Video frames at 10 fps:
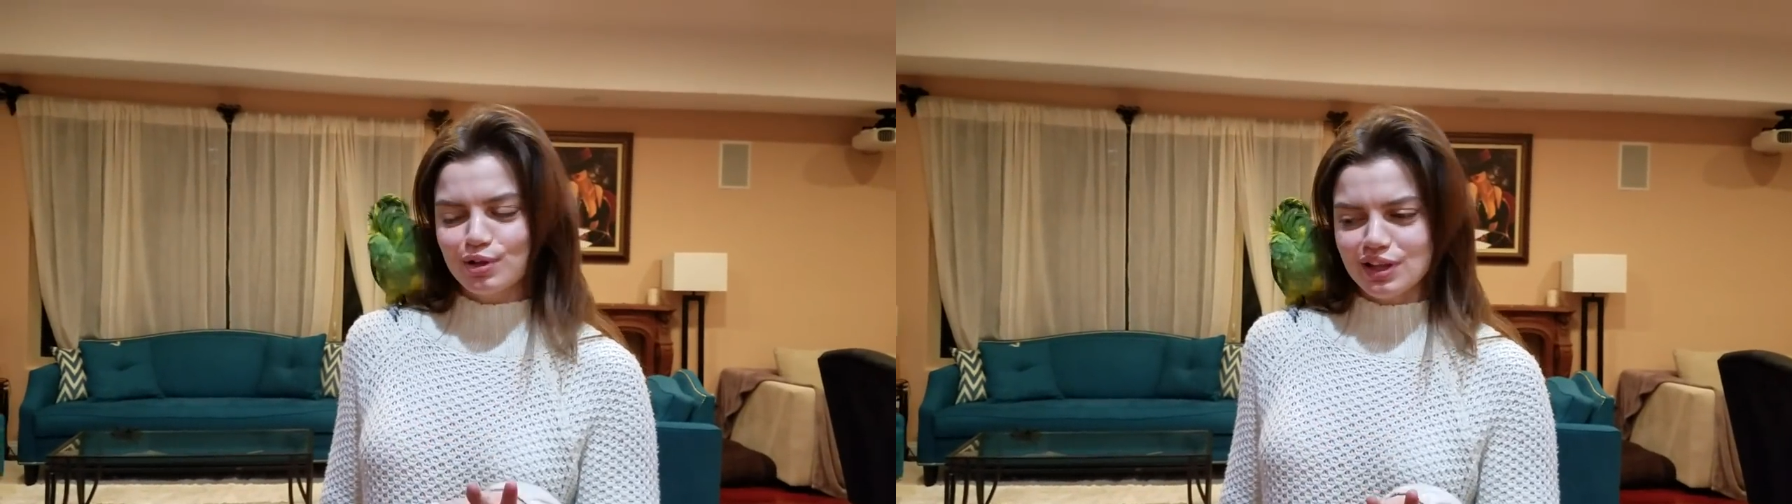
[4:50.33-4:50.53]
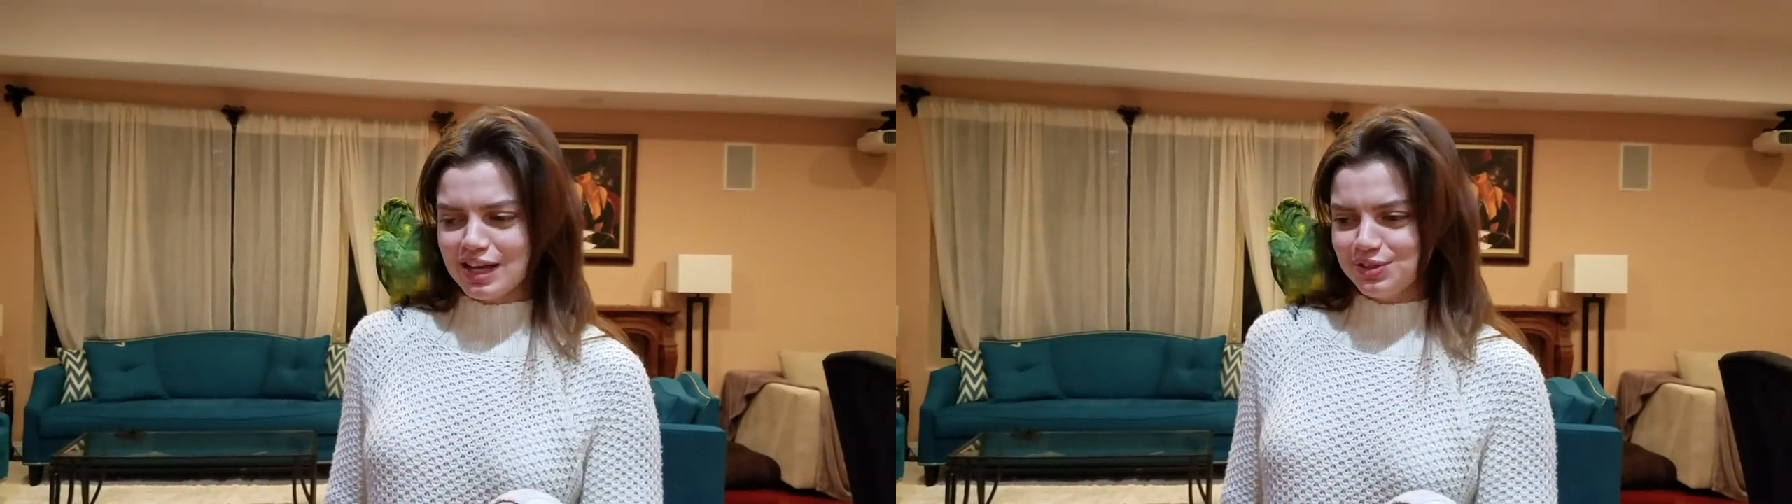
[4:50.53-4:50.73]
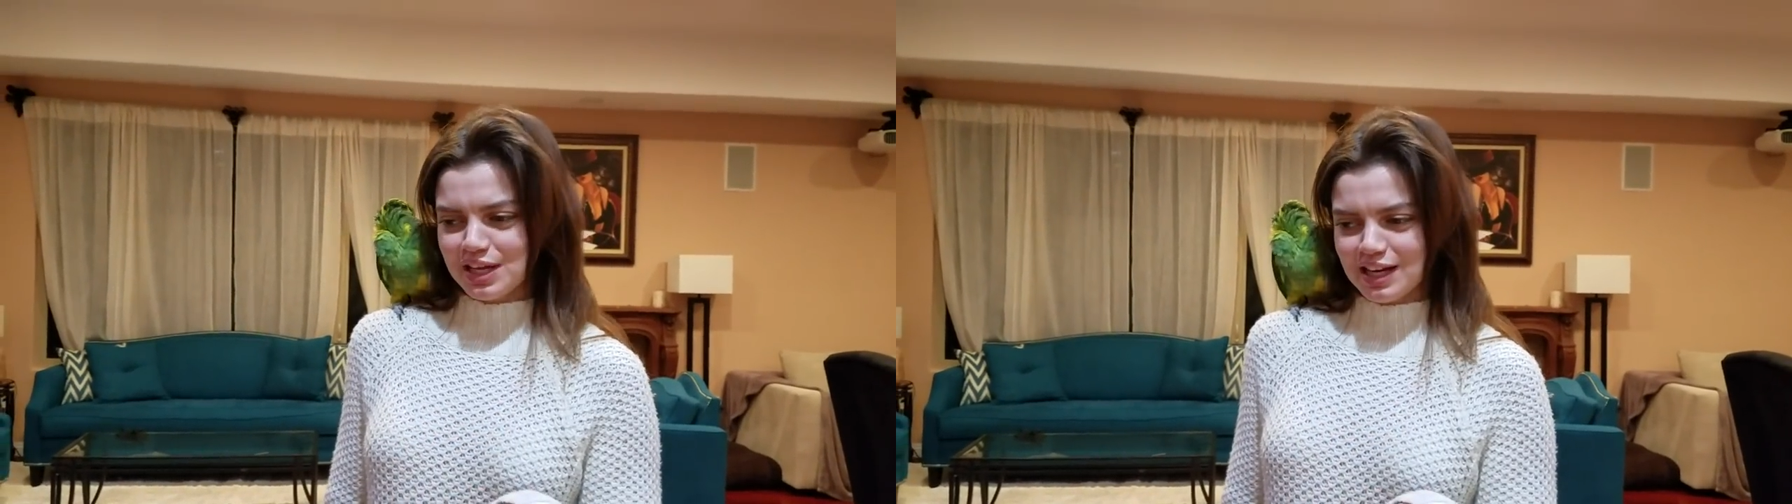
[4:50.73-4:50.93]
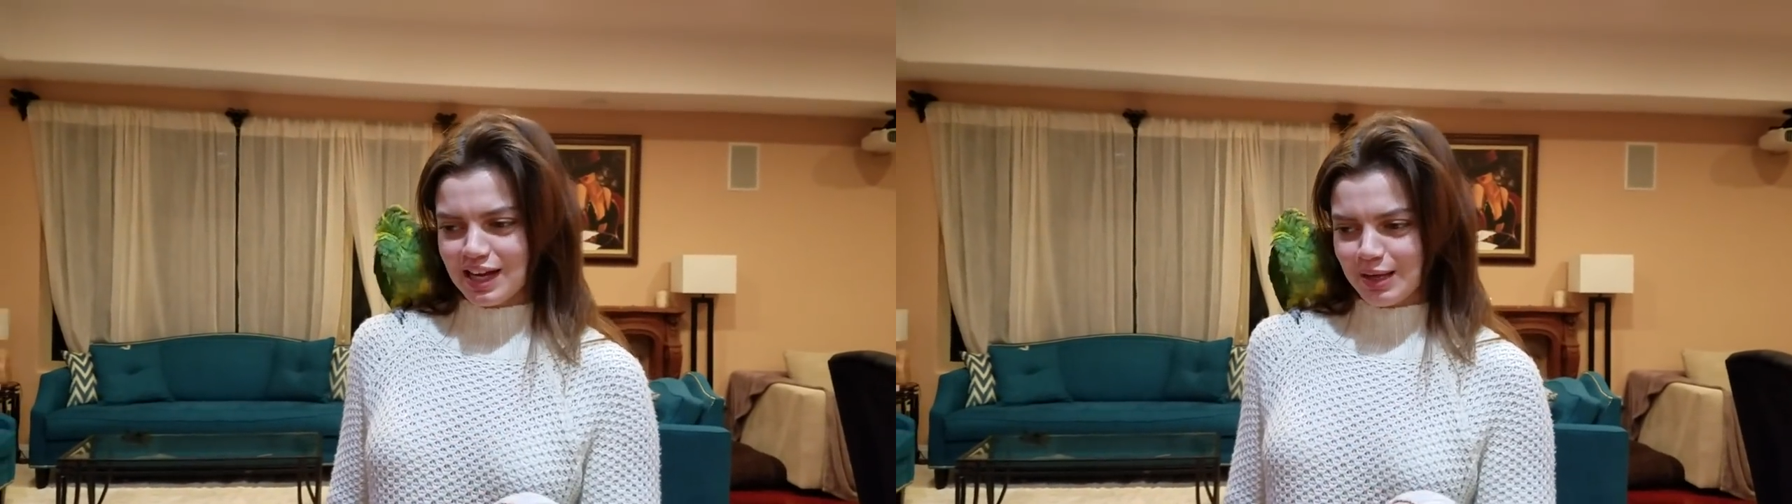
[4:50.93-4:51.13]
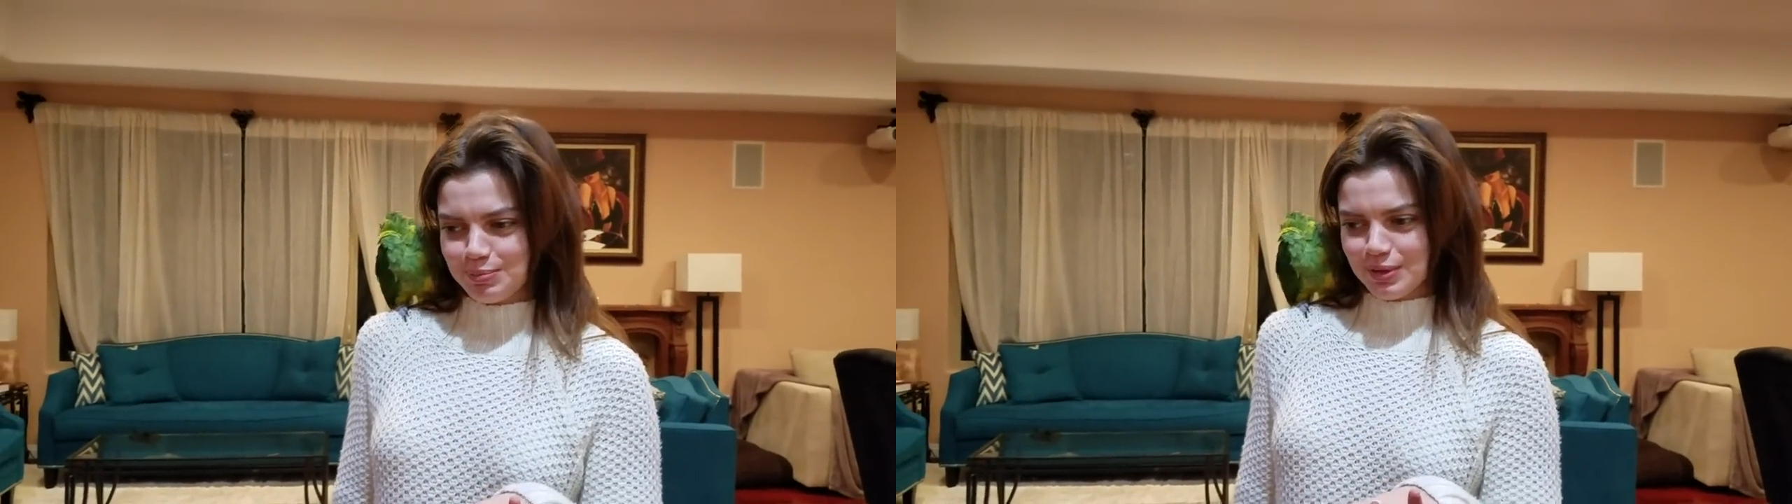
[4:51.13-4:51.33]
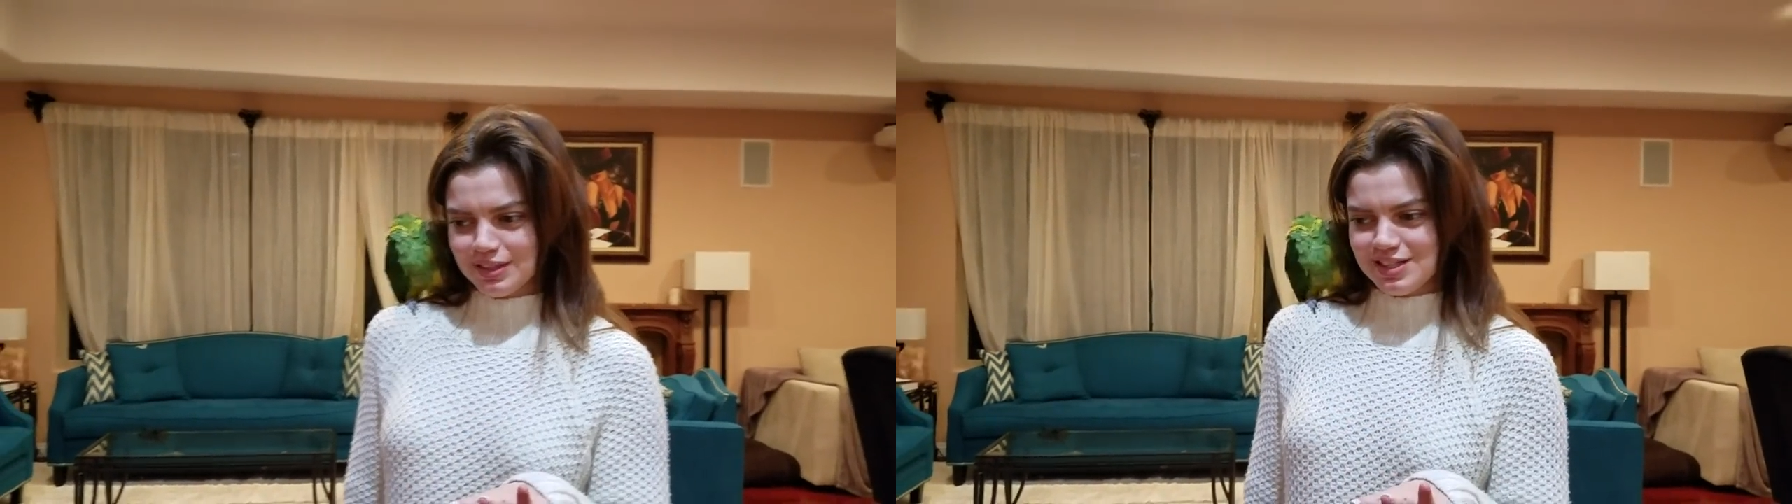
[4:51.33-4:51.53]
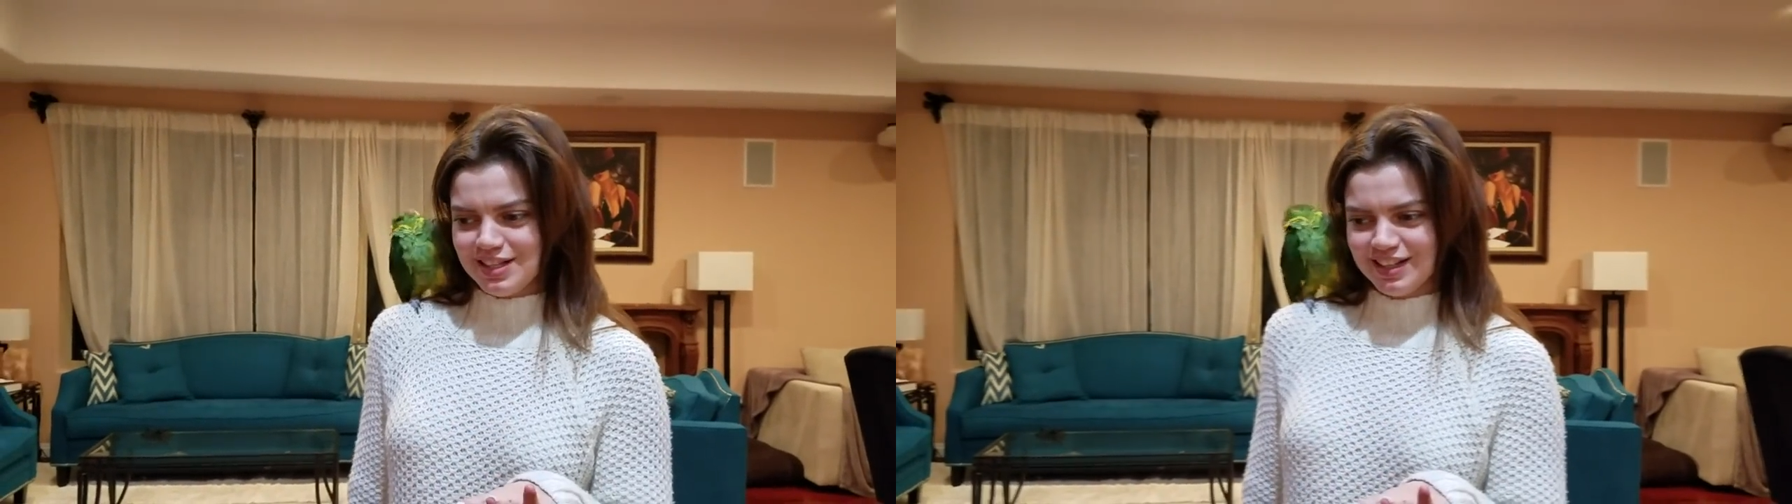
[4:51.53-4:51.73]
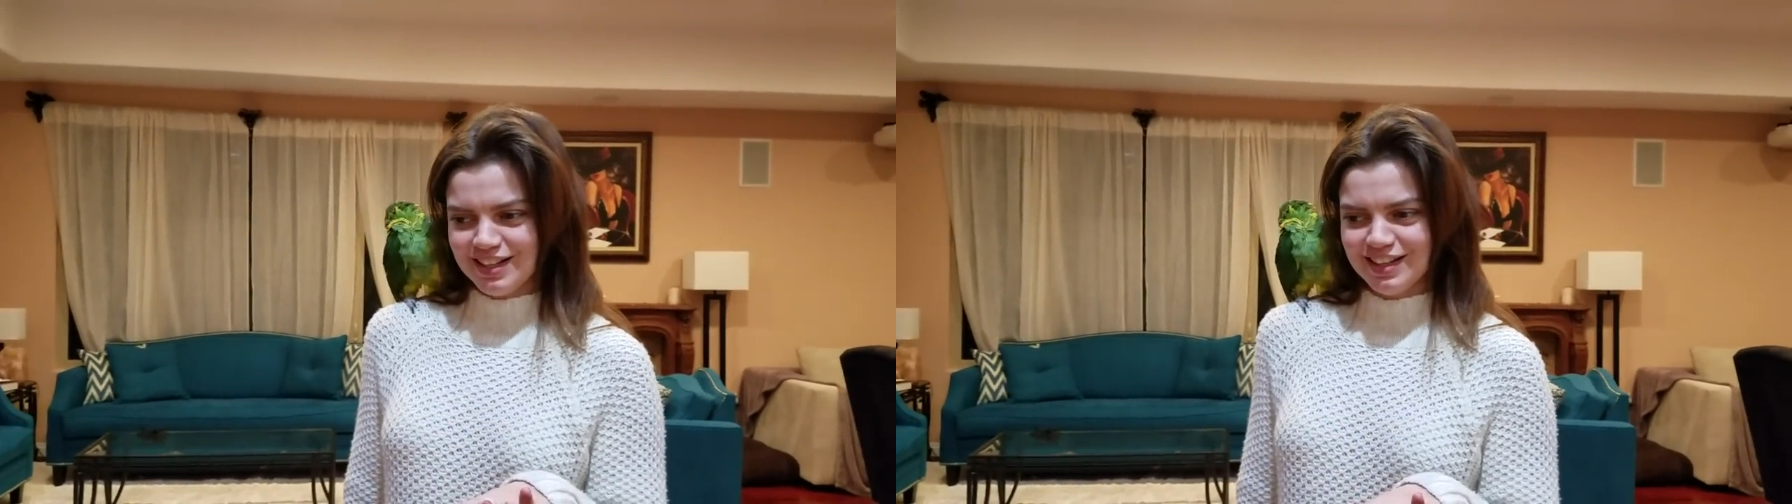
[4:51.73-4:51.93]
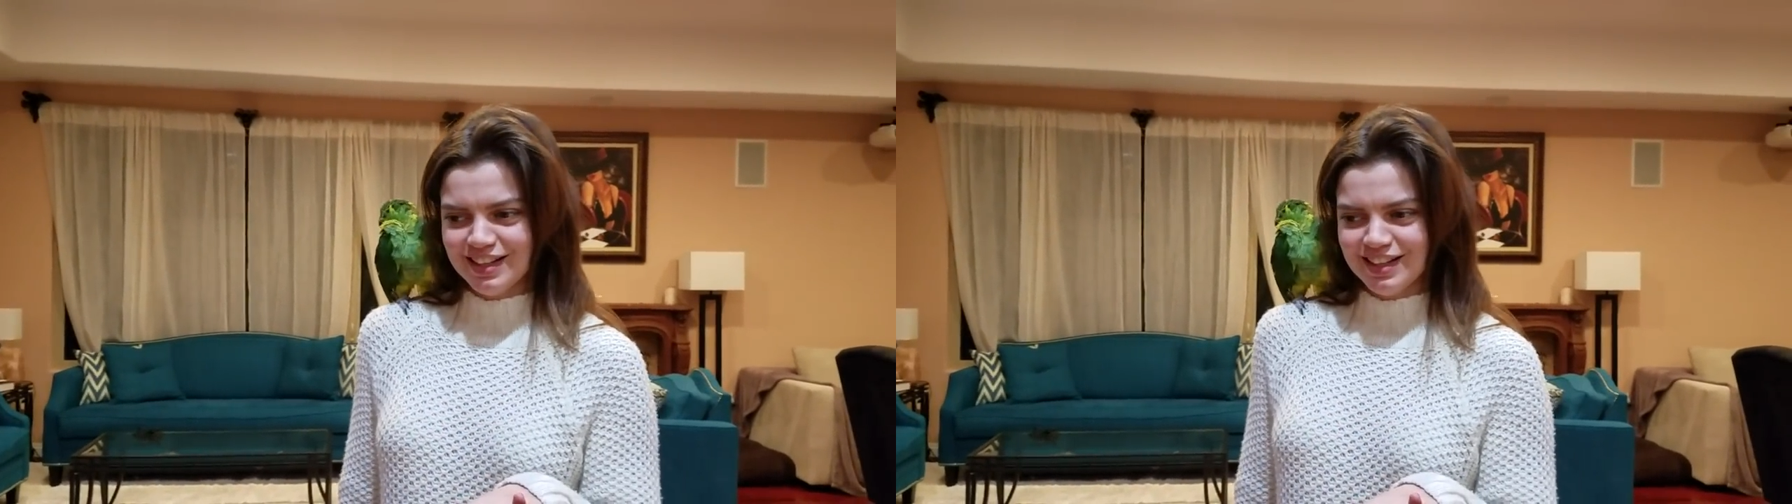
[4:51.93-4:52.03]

glad that happened.